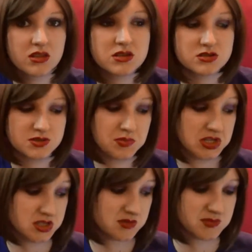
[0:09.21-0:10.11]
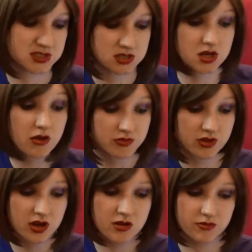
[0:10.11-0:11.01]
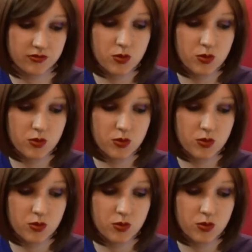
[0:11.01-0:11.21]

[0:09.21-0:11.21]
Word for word: There's been some stuff that I've